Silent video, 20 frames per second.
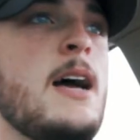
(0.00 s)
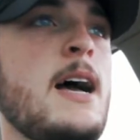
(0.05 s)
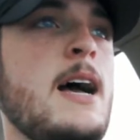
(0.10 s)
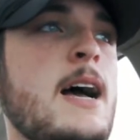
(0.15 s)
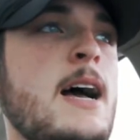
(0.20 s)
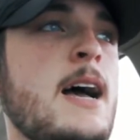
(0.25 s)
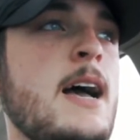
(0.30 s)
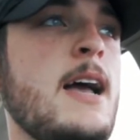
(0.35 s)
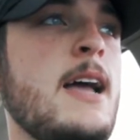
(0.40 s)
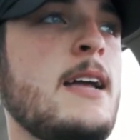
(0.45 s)

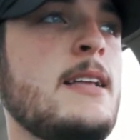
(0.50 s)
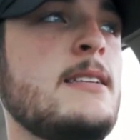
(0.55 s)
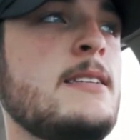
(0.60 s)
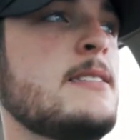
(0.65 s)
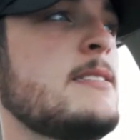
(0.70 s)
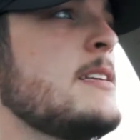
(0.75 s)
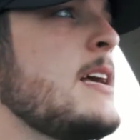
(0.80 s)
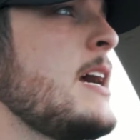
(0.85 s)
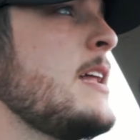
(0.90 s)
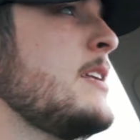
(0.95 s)
I
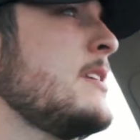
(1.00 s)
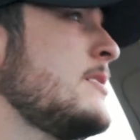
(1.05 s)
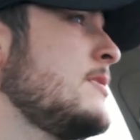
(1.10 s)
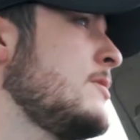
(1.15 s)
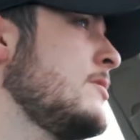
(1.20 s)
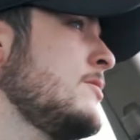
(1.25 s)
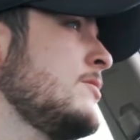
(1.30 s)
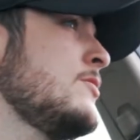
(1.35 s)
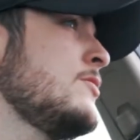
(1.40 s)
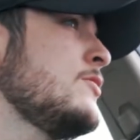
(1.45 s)
decided
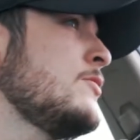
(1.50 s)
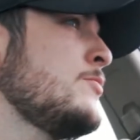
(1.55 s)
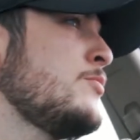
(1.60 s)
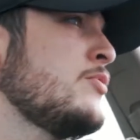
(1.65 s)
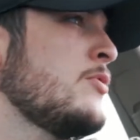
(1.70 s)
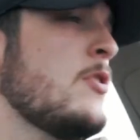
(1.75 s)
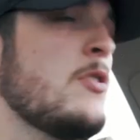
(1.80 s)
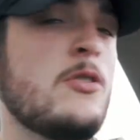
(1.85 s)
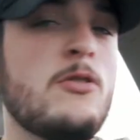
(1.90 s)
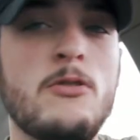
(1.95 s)
to
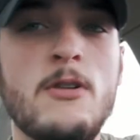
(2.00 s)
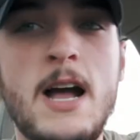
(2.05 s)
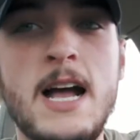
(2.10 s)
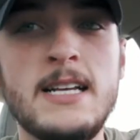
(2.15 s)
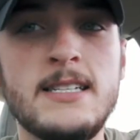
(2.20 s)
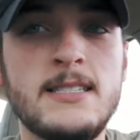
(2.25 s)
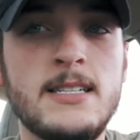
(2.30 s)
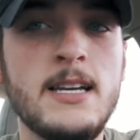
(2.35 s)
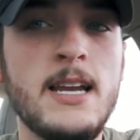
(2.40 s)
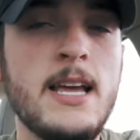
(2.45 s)

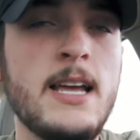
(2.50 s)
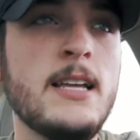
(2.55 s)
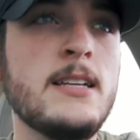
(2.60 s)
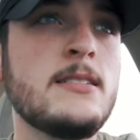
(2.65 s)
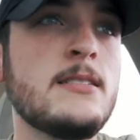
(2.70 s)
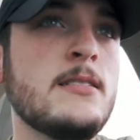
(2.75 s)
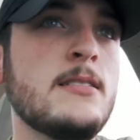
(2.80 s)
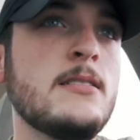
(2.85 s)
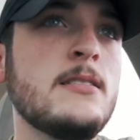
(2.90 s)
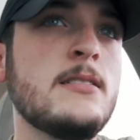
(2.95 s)
procrastinate.
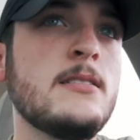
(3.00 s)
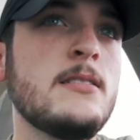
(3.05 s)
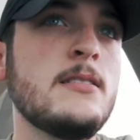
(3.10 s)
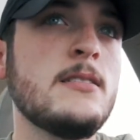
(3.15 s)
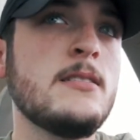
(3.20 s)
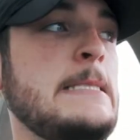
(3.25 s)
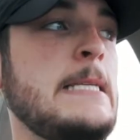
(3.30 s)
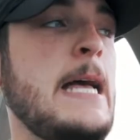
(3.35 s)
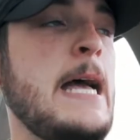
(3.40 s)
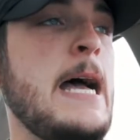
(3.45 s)

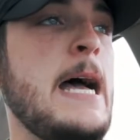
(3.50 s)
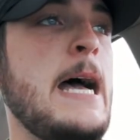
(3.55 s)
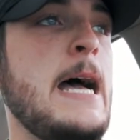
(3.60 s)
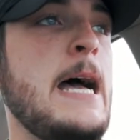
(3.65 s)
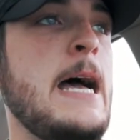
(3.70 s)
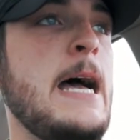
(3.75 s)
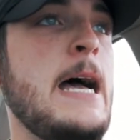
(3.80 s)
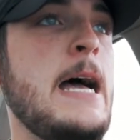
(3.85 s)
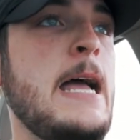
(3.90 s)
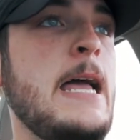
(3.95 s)

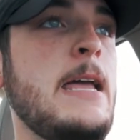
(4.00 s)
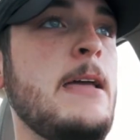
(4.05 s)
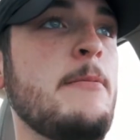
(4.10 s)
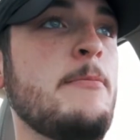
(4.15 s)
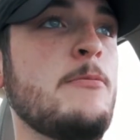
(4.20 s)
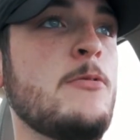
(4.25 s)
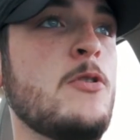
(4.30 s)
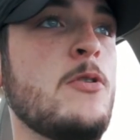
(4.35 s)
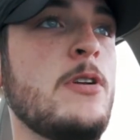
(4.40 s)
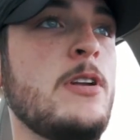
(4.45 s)

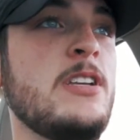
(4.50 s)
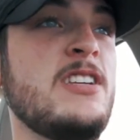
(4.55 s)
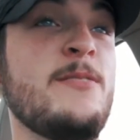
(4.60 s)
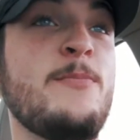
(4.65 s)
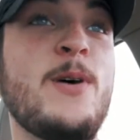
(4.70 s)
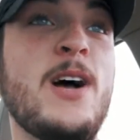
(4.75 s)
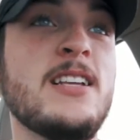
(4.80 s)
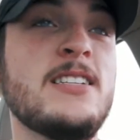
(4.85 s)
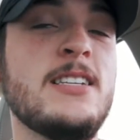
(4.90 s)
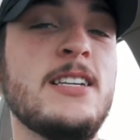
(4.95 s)
I'm going to
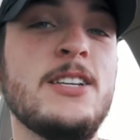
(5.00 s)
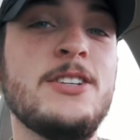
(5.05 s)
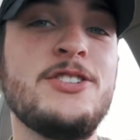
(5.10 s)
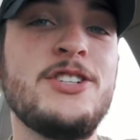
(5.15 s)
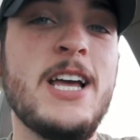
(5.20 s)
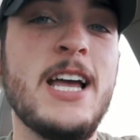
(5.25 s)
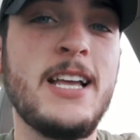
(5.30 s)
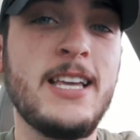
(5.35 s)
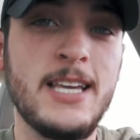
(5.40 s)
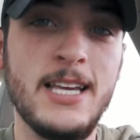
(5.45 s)
deposit a
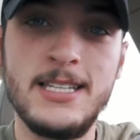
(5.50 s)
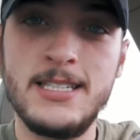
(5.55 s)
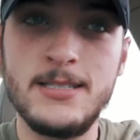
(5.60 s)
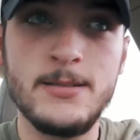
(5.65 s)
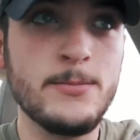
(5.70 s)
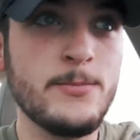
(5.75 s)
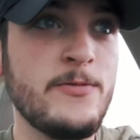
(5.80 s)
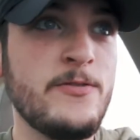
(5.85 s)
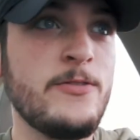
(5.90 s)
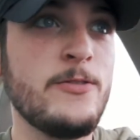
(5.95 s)
check, get
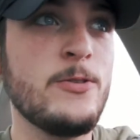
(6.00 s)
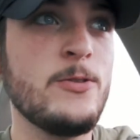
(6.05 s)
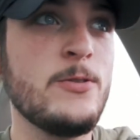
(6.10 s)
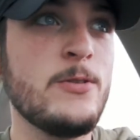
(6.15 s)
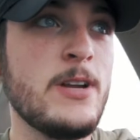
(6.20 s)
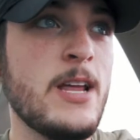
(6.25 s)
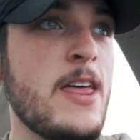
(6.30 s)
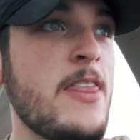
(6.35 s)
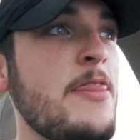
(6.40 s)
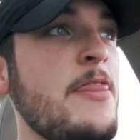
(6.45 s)
some
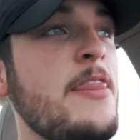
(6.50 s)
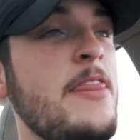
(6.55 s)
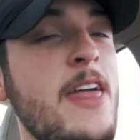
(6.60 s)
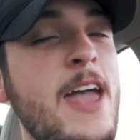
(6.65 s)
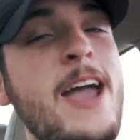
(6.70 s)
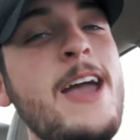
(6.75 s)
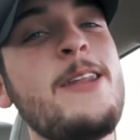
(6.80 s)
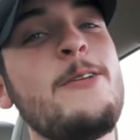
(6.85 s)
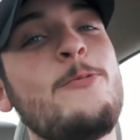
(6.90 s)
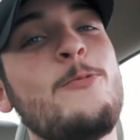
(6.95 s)
food, and
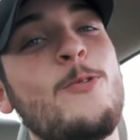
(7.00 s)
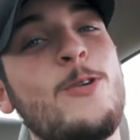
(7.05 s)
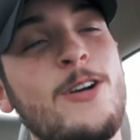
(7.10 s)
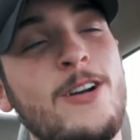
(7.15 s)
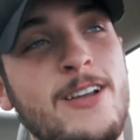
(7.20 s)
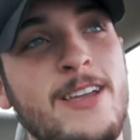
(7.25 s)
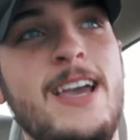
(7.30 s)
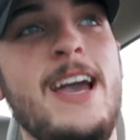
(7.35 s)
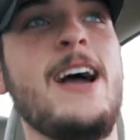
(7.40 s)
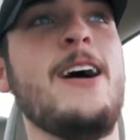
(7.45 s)
then
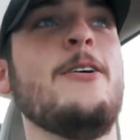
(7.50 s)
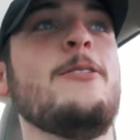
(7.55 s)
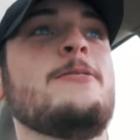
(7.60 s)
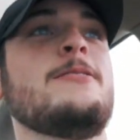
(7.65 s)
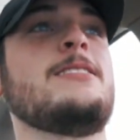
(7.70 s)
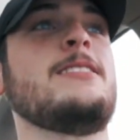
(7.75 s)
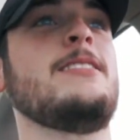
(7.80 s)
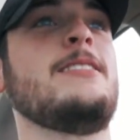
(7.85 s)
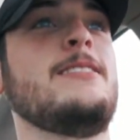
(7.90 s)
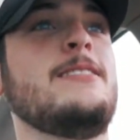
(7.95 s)
work
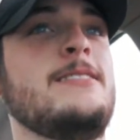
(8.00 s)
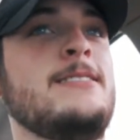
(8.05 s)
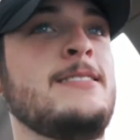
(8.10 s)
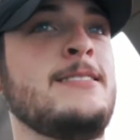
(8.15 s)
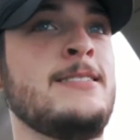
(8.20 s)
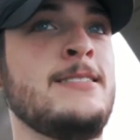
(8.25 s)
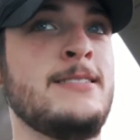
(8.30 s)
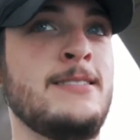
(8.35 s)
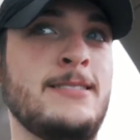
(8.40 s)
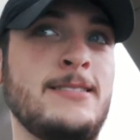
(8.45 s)
out.
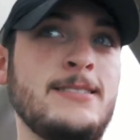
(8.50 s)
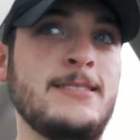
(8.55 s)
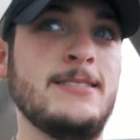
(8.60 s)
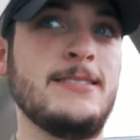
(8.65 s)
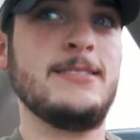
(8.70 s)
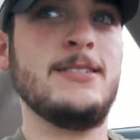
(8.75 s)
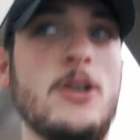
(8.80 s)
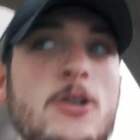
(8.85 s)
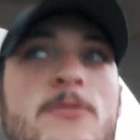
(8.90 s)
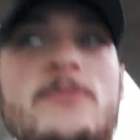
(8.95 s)

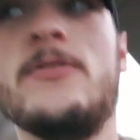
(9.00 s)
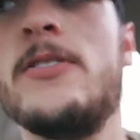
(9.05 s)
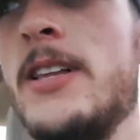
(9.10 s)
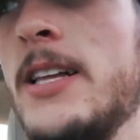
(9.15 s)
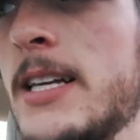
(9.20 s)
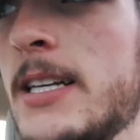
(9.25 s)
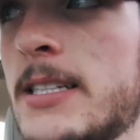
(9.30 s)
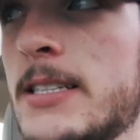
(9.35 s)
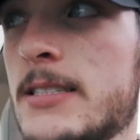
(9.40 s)
Hopefully.